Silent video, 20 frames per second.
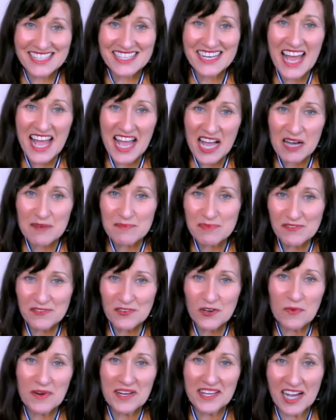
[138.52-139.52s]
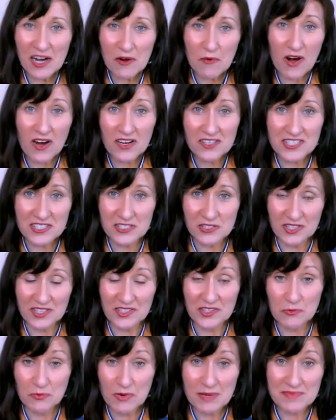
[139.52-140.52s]
Now, before we go on to look
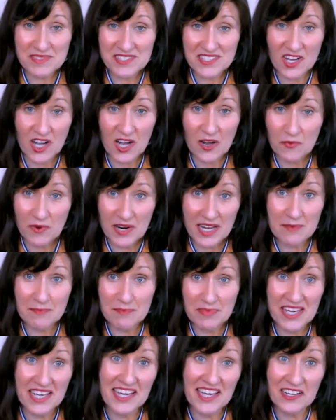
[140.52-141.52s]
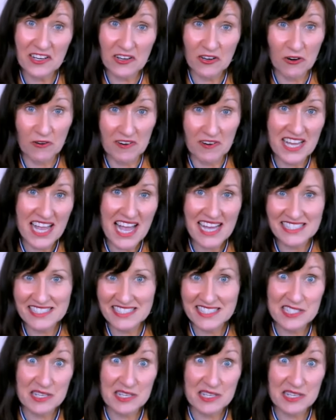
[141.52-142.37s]
at the website where Pierre Kory has